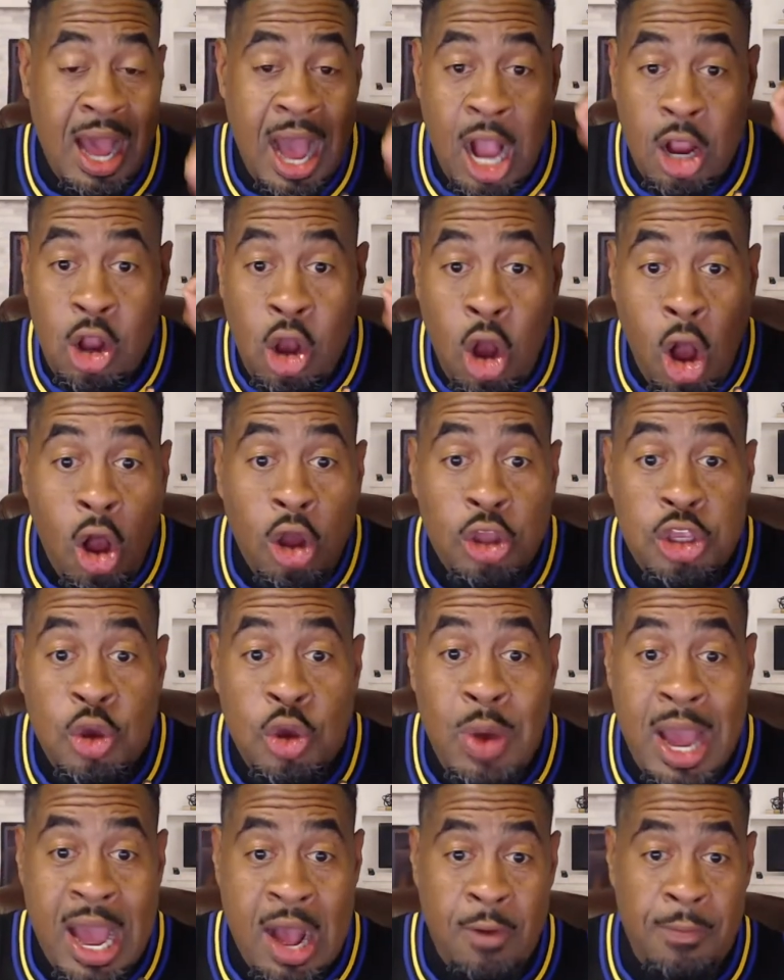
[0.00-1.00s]
I call
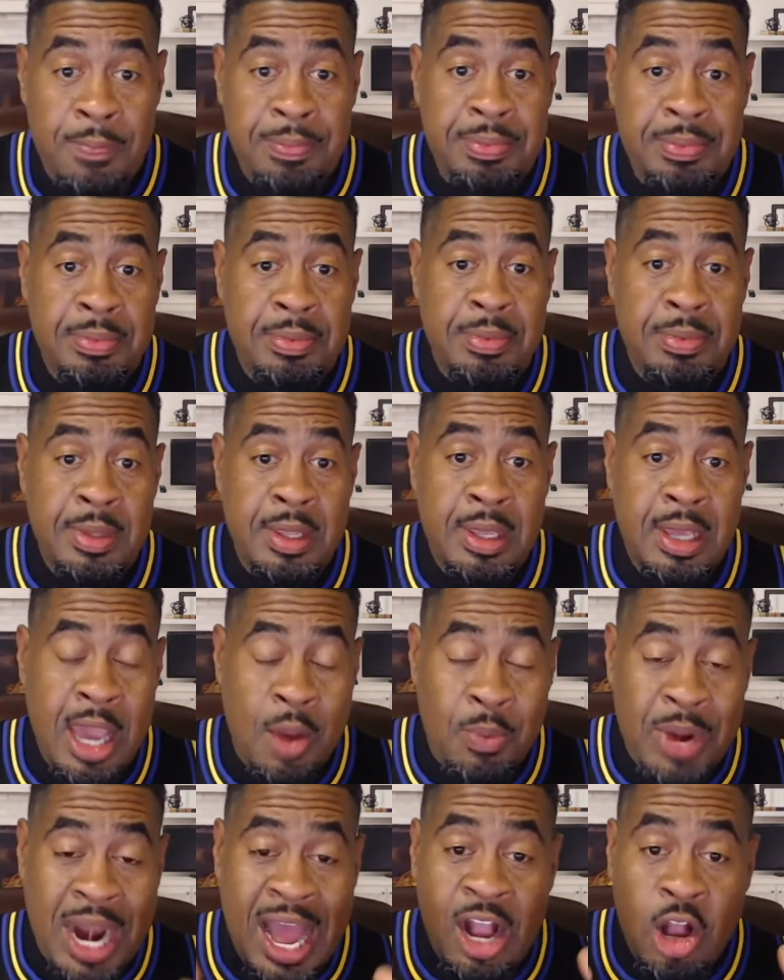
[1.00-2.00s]
you out.
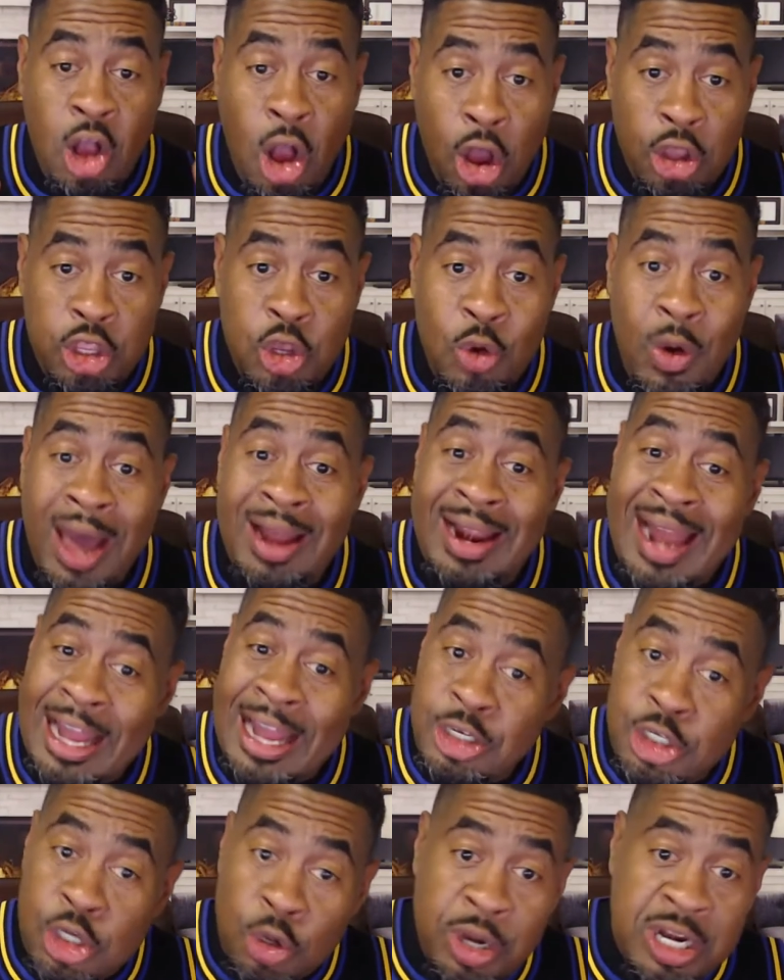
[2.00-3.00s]
And when I call you out,
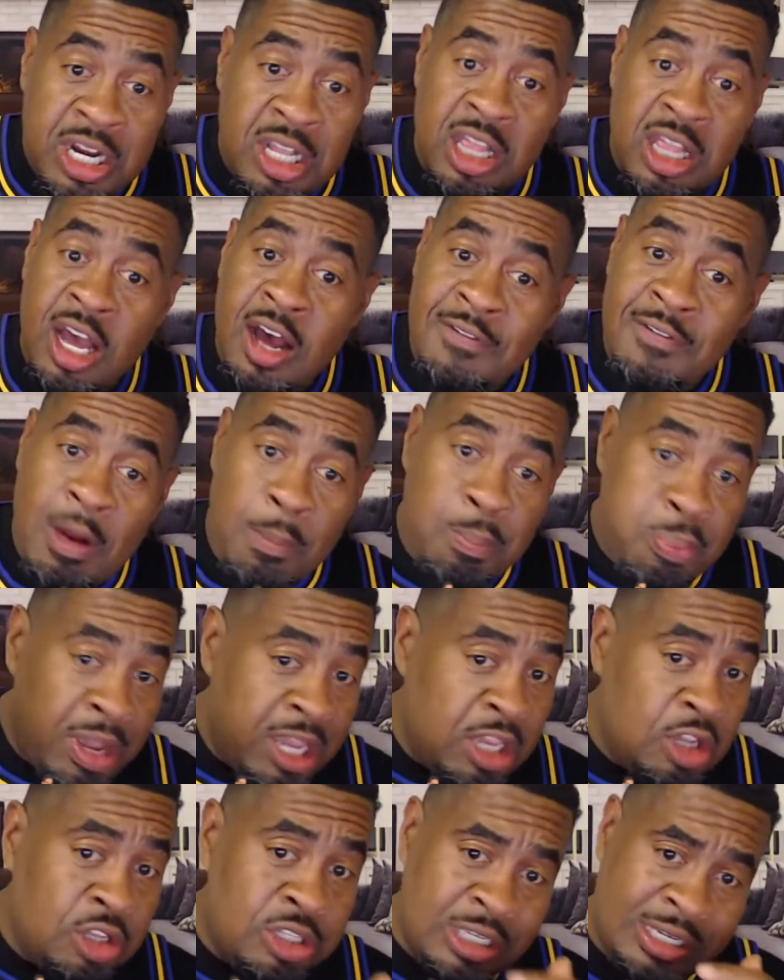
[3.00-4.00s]
I do it in love. I
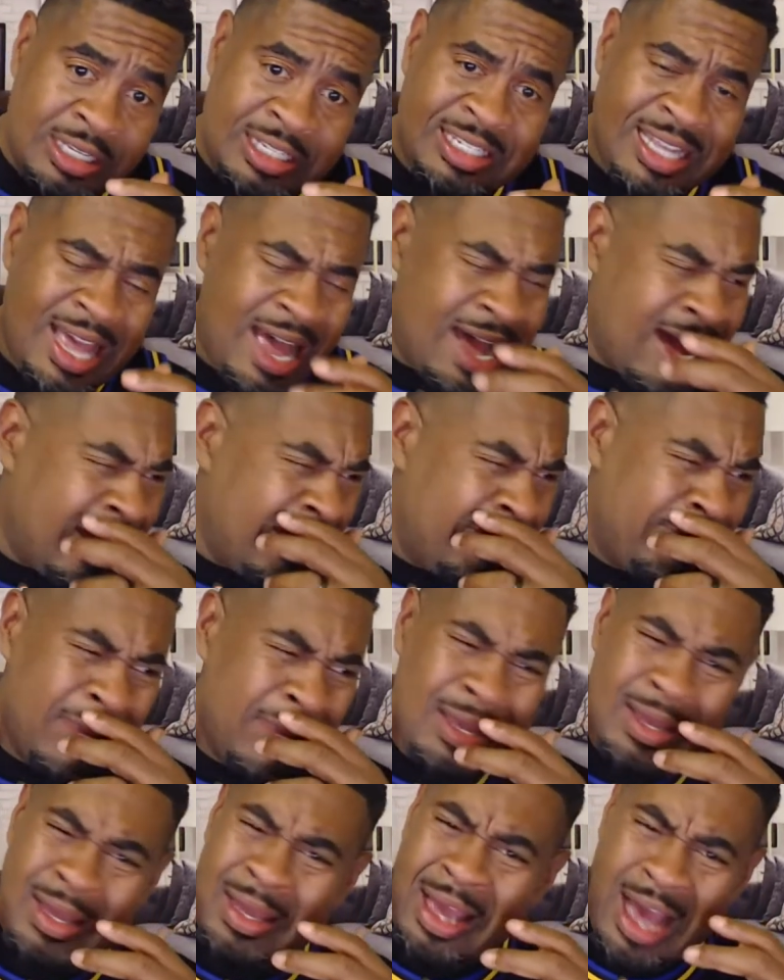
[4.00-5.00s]
bring you to the side.
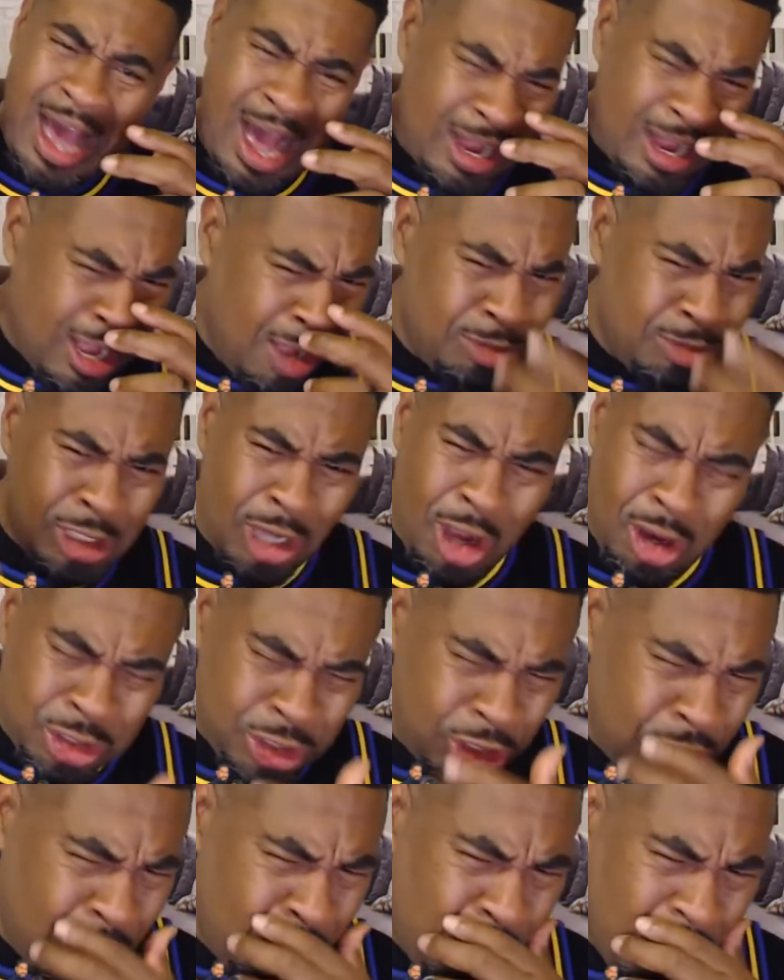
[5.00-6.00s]
I come
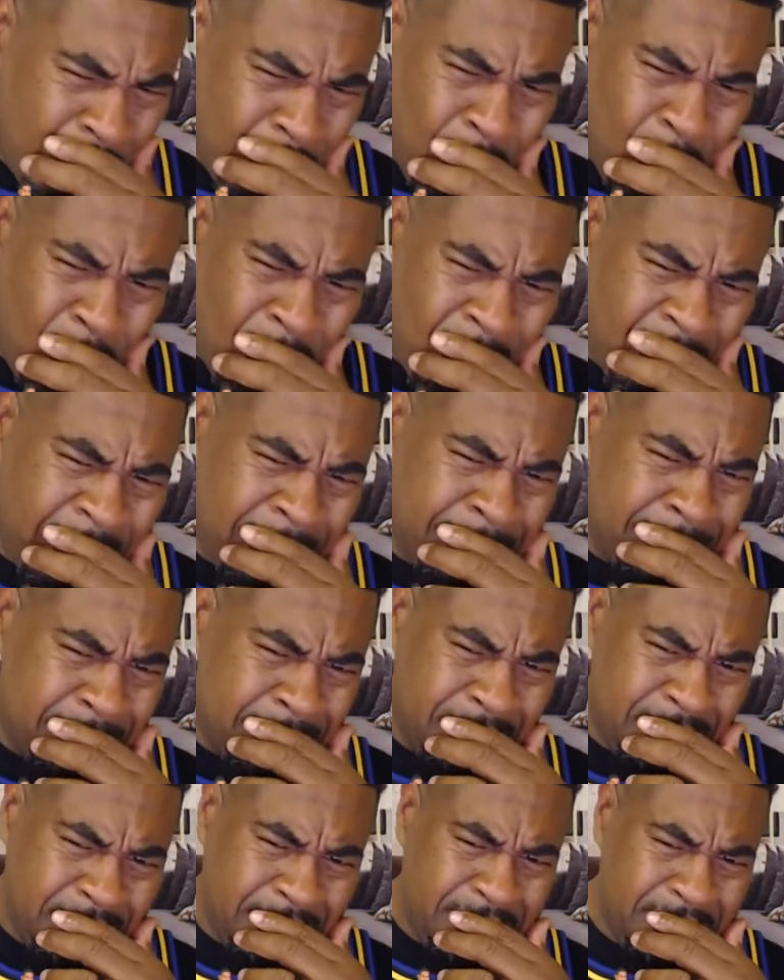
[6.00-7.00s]
talk to you one-on-one.
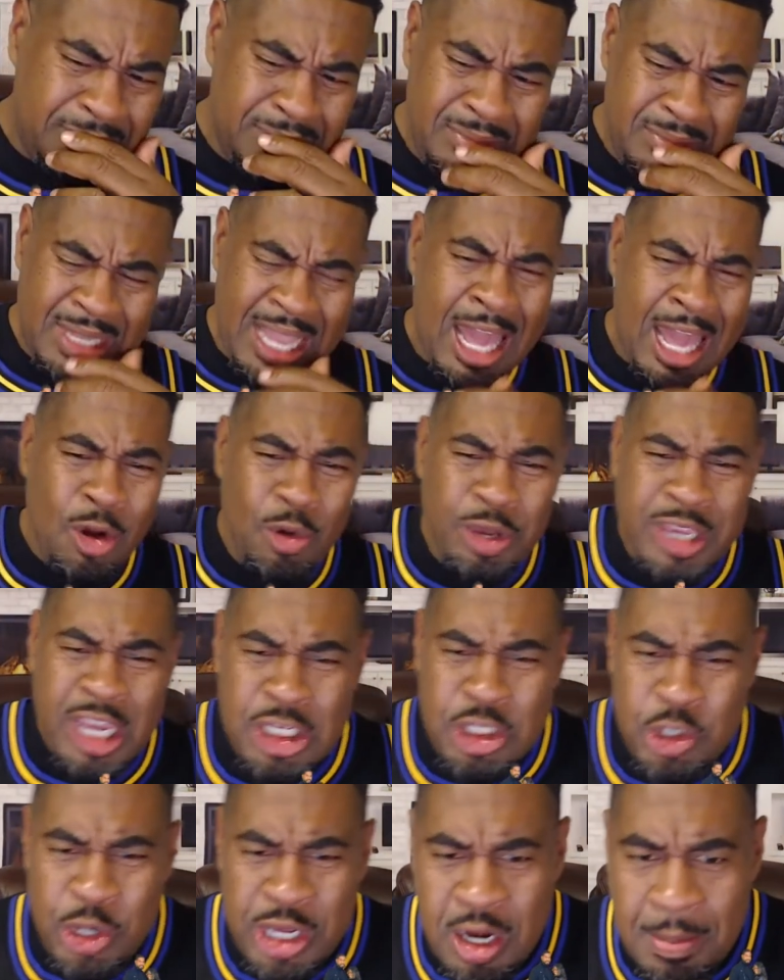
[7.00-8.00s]
I don't
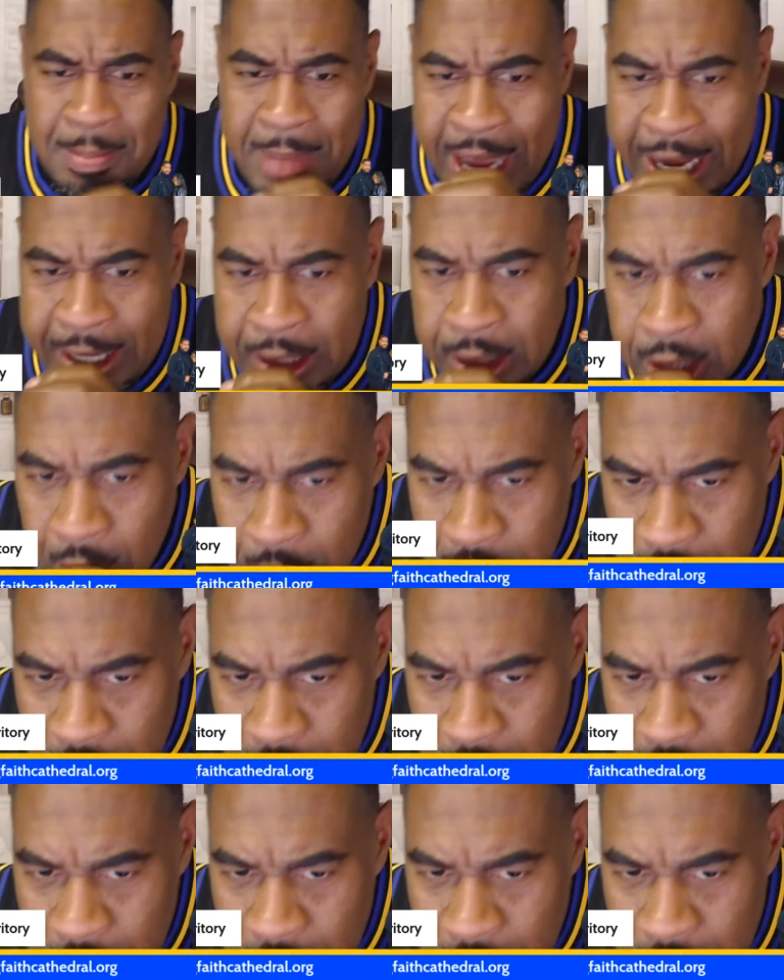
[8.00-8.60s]
get you in the mic.